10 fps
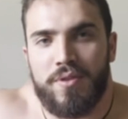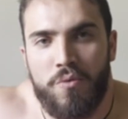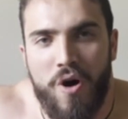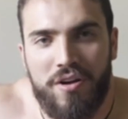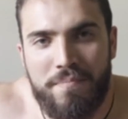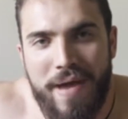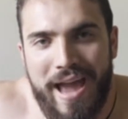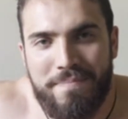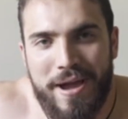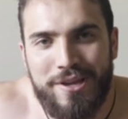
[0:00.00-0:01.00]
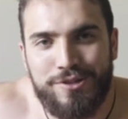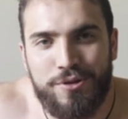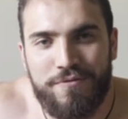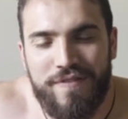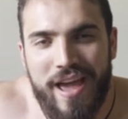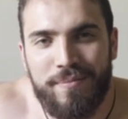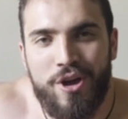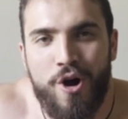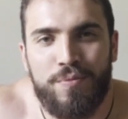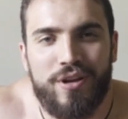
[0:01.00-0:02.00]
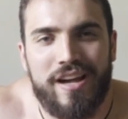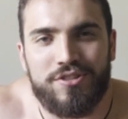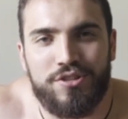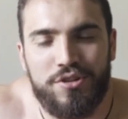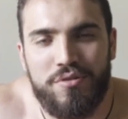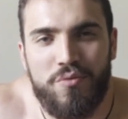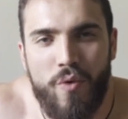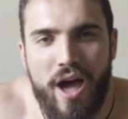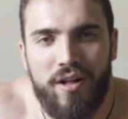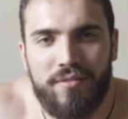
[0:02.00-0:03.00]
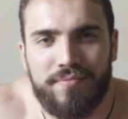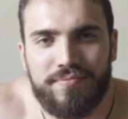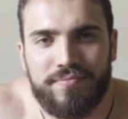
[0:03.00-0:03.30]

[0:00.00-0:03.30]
Welcome back, my YouTube family. Hope you guys are doing well.